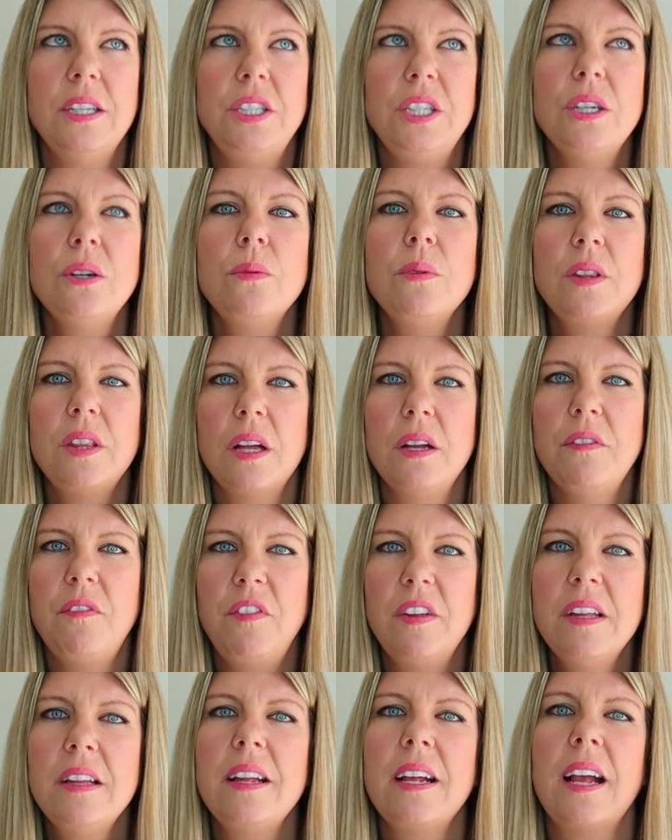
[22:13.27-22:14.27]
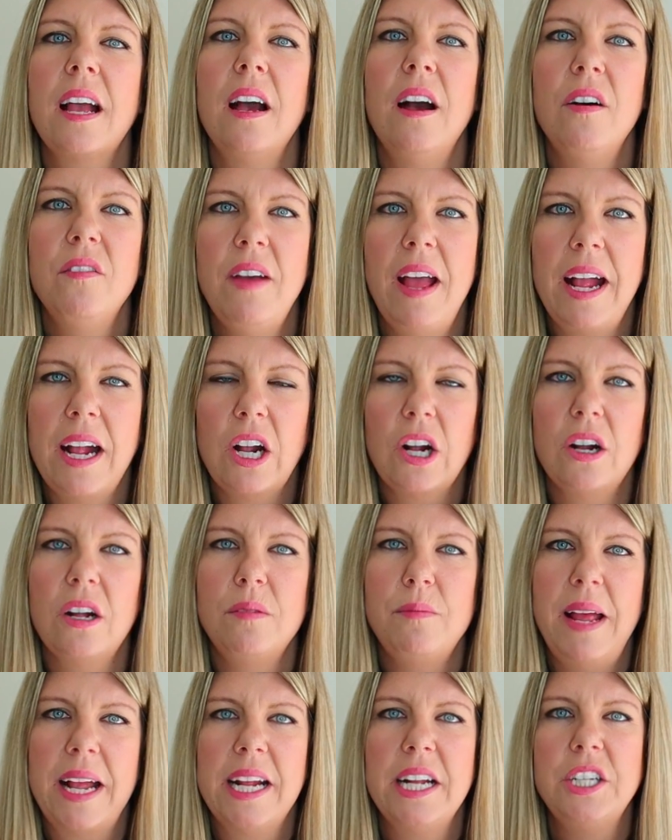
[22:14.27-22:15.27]
deal with the feeling of anger
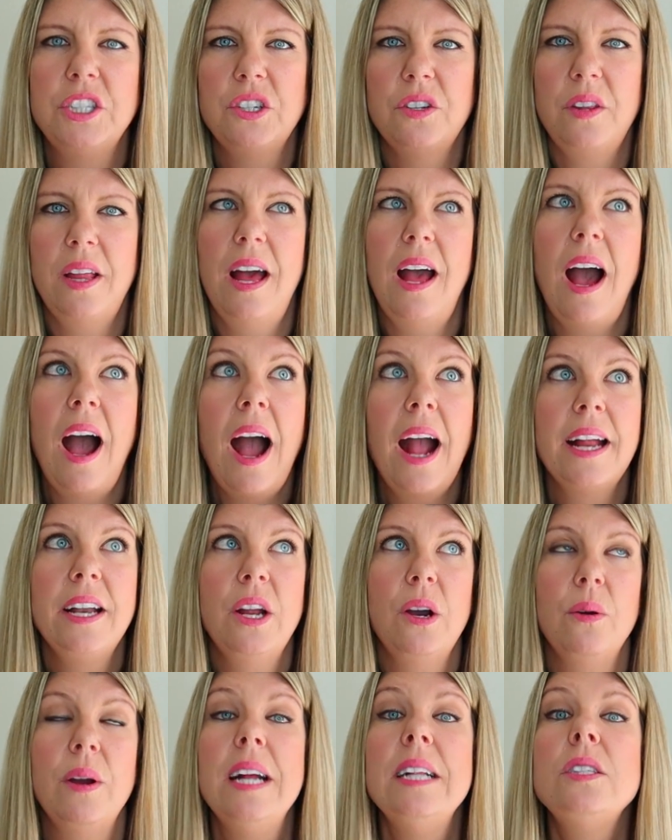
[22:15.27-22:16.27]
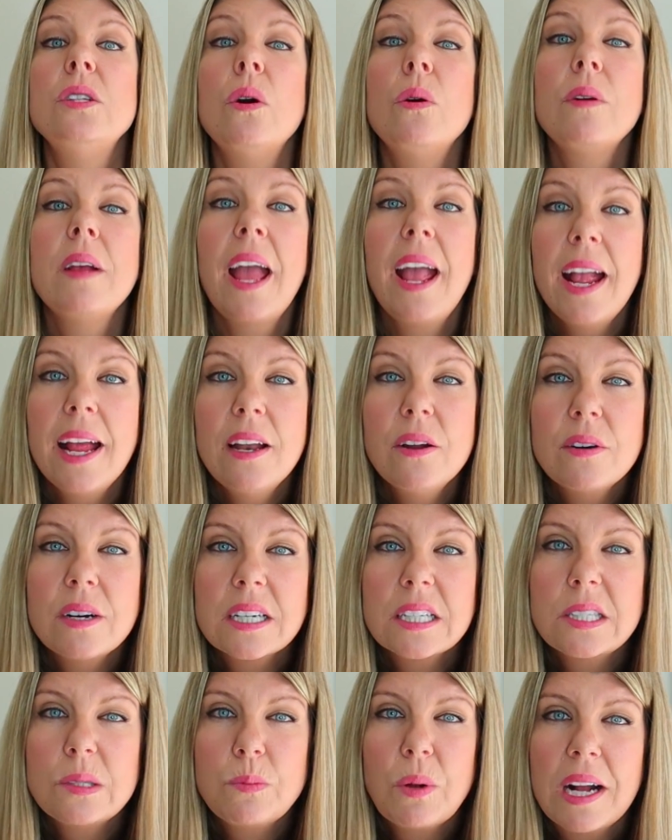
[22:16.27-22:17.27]
and making sure that I know it's okay to
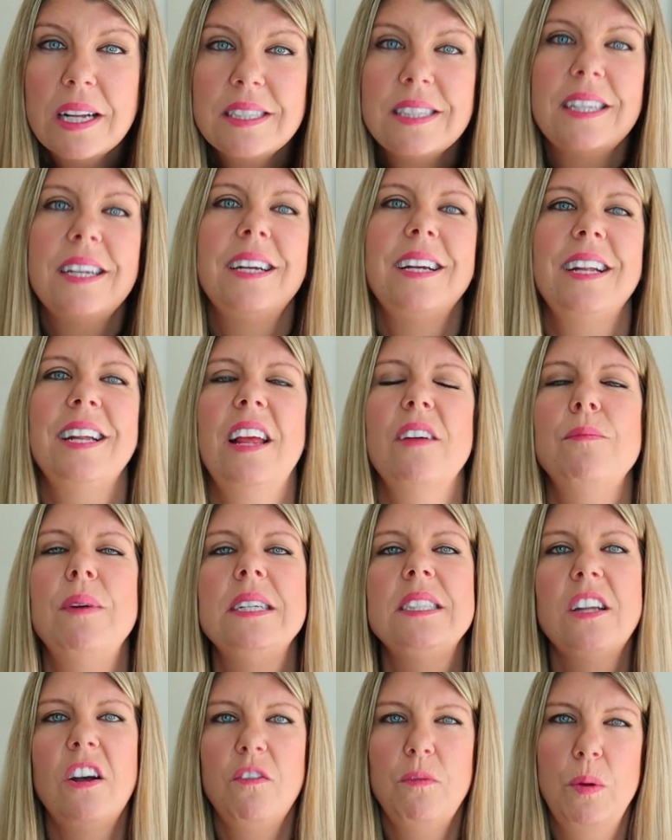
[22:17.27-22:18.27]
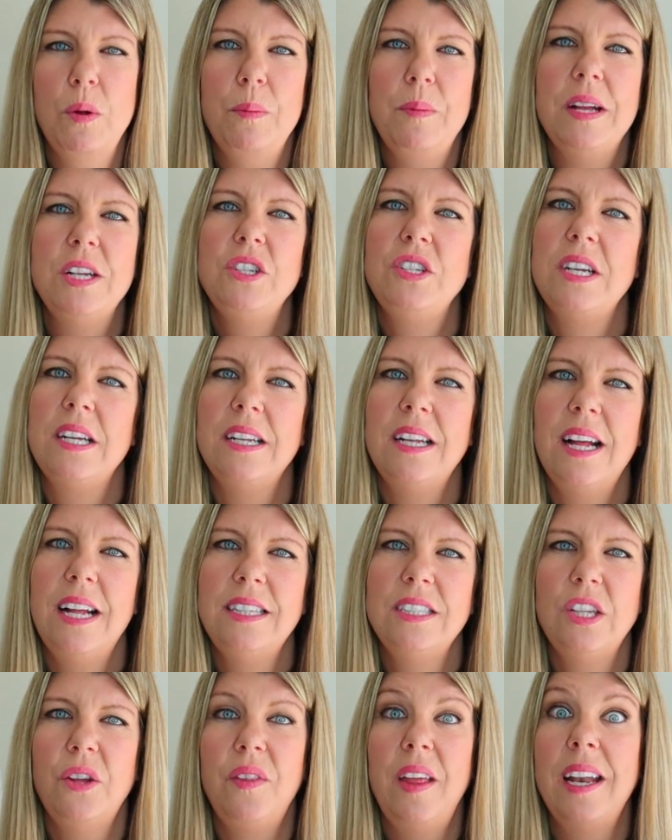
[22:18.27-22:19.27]
express it and give myself permission
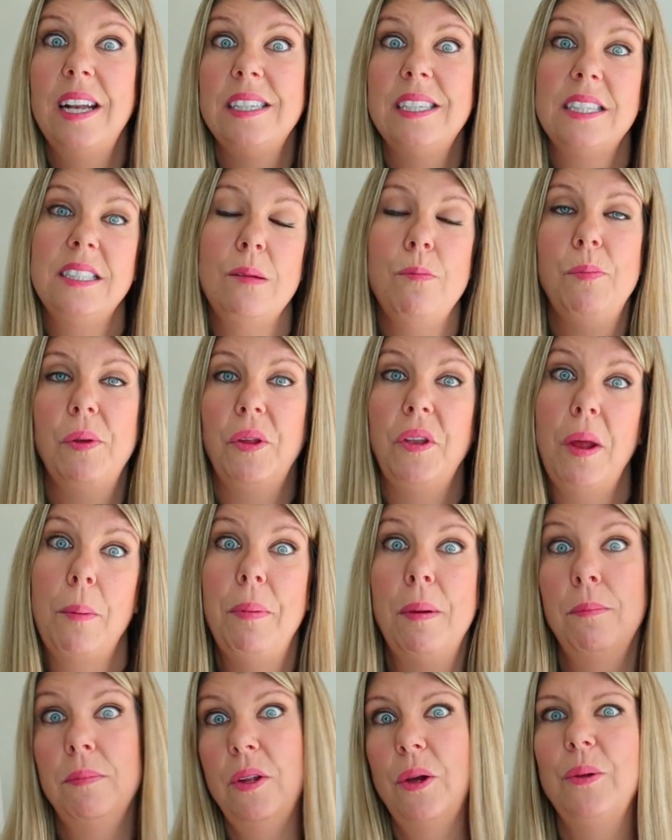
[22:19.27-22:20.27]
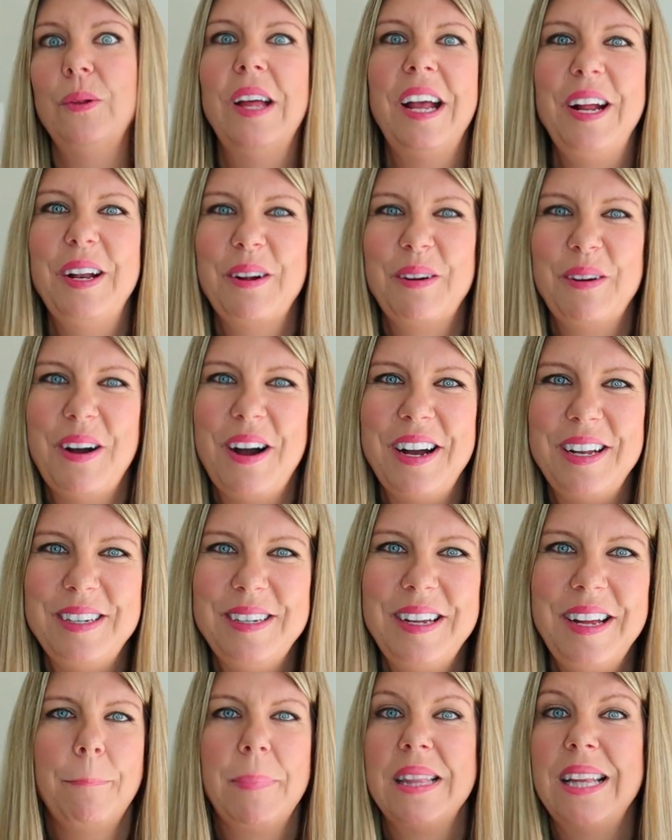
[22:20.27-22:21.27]
and so that it doesn't build up and blow later on.
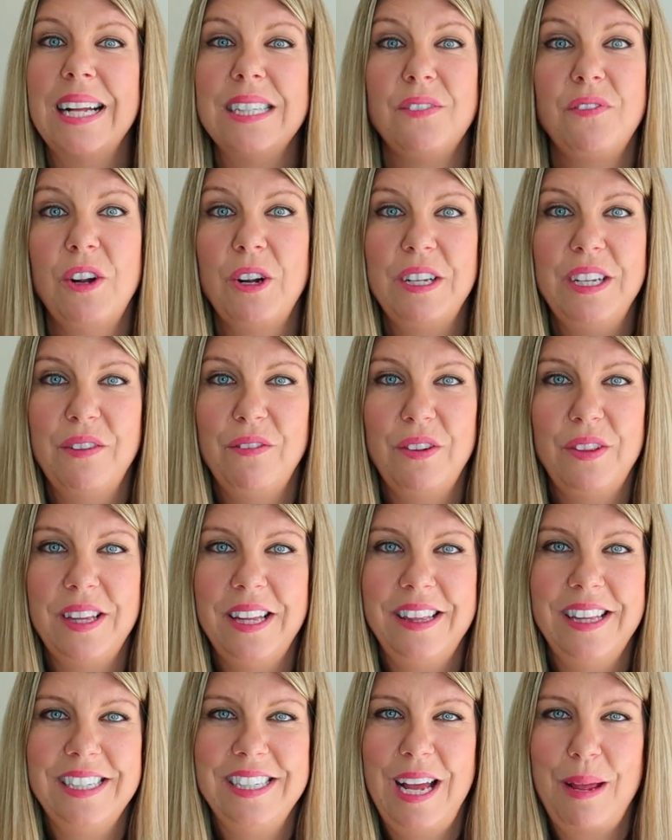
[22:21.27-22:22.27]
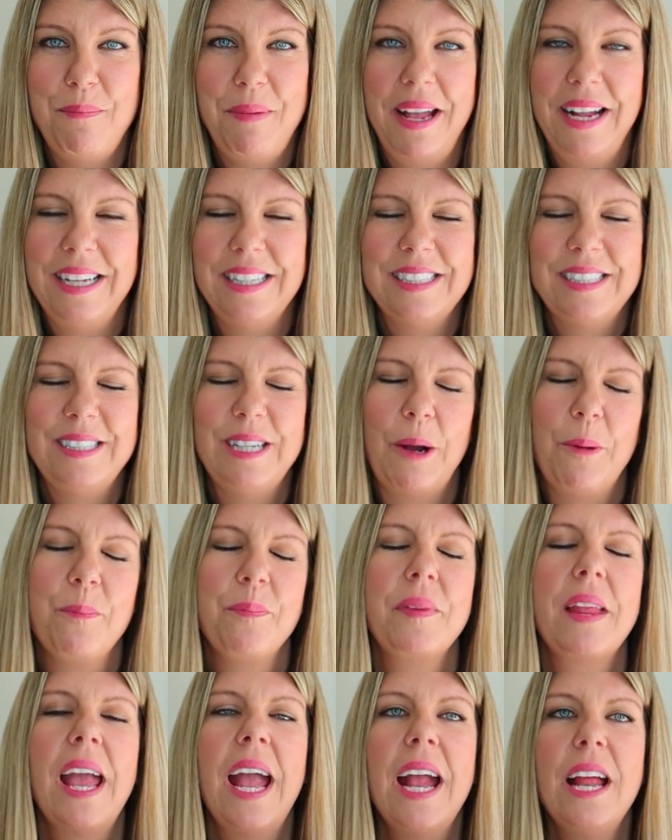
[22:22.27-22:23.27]
But that's very different than the type 8. So
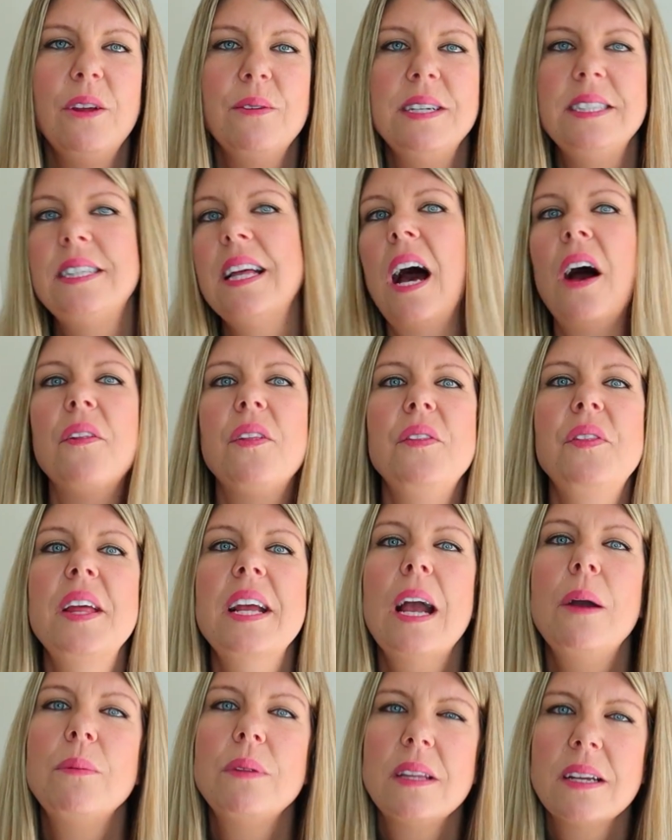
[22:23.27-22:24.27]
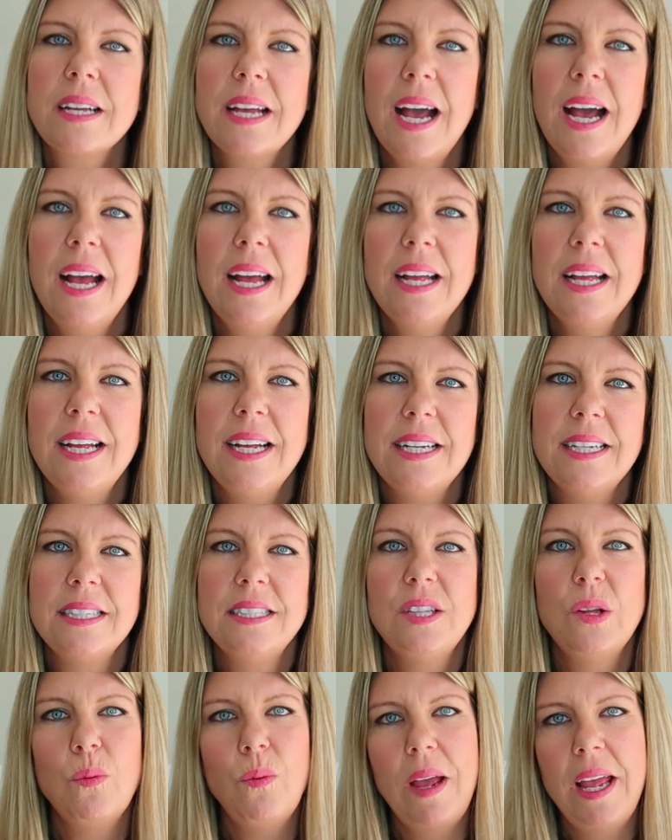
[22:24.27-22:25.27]
anyways, the other thing I would look at is
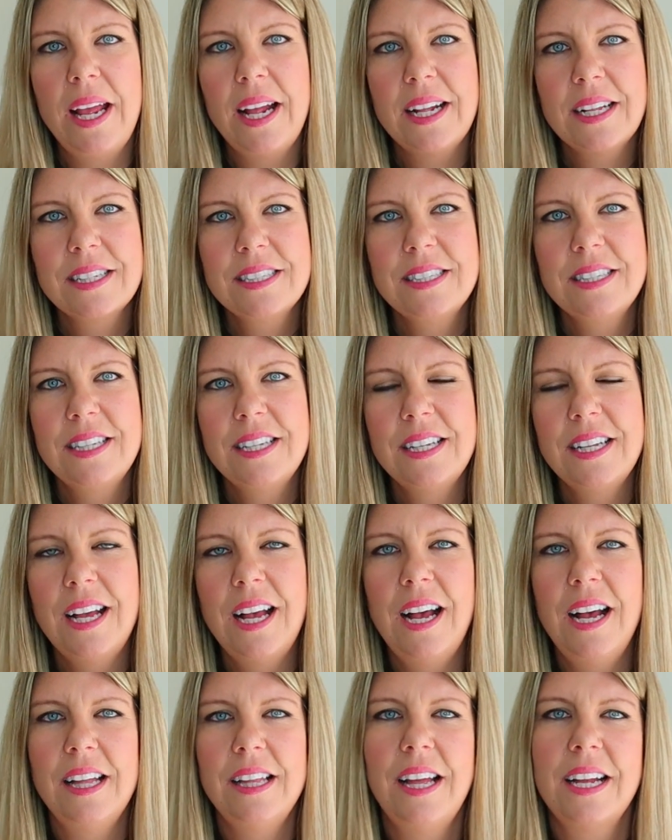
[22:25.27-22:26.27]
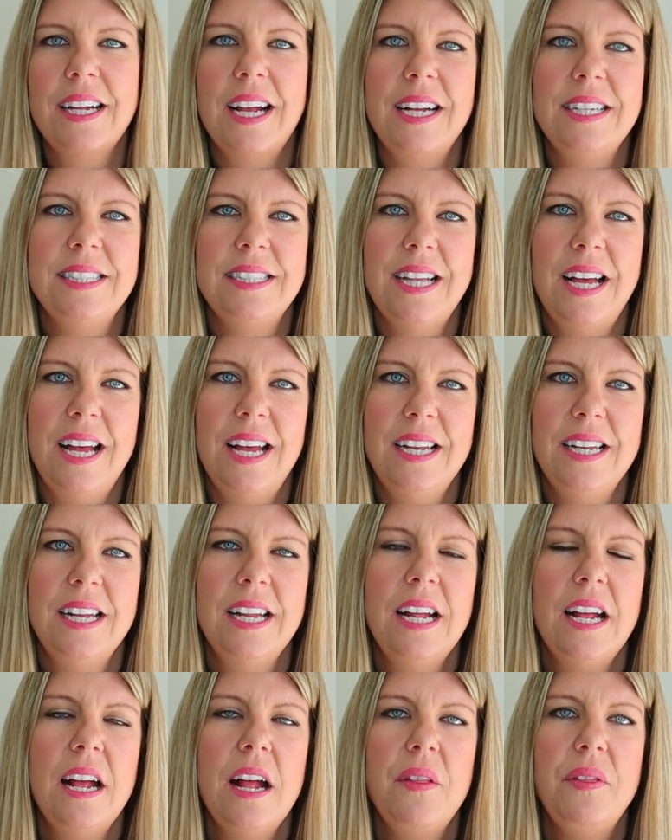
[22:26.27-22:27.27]
the wings. Like I said,
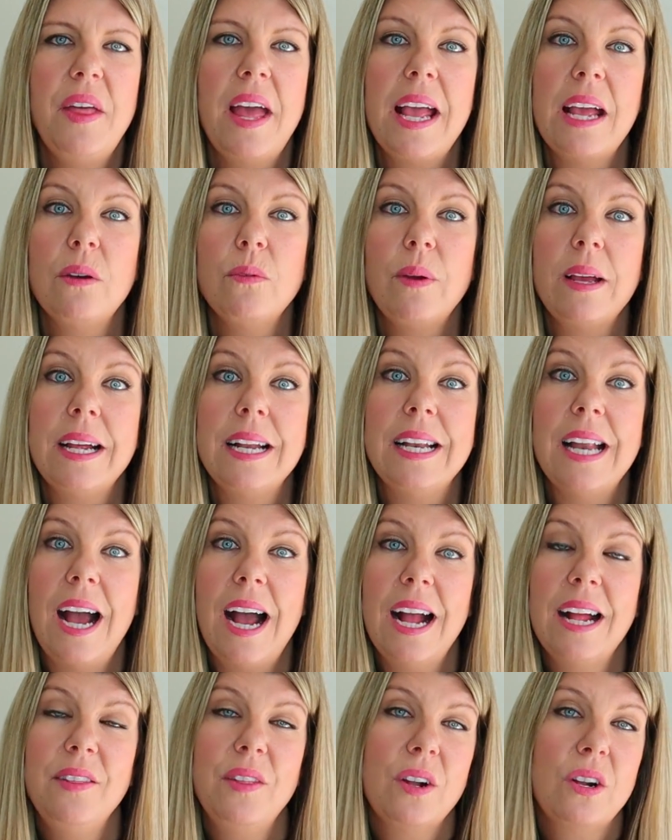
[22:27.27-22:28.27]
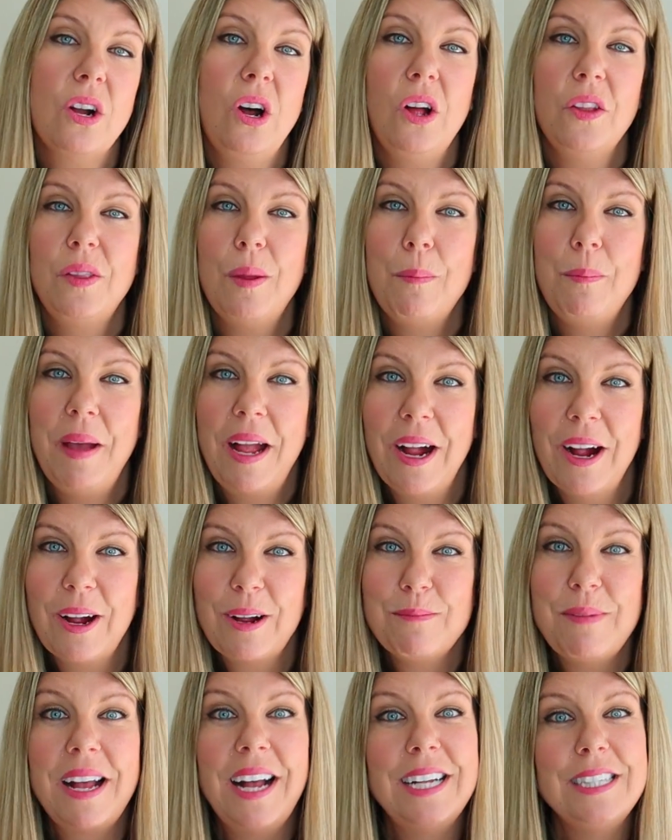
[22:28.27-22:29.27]
the 8 wing 9, they're called the
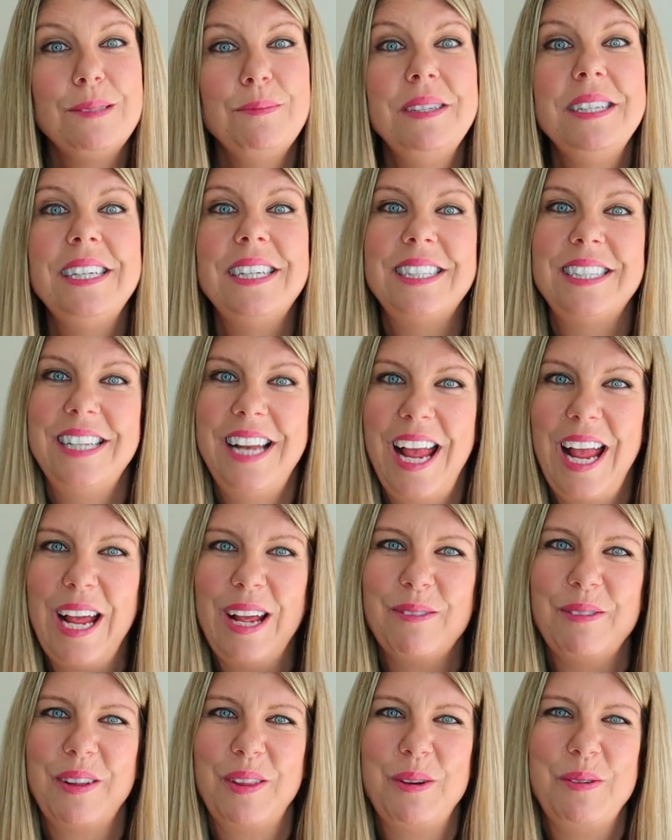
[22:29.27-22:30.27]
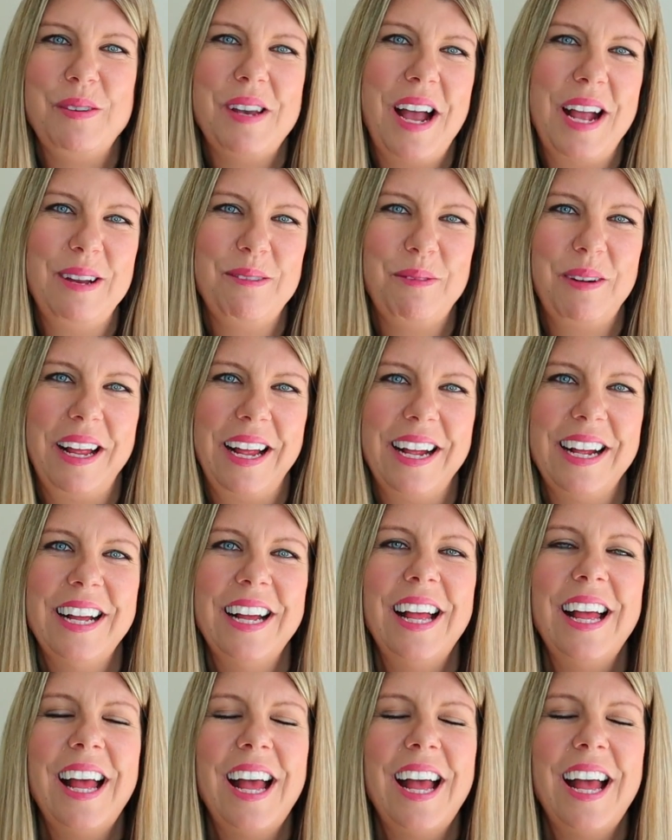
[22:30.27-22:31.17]
bear. My husband is an 8 with a 9 wing.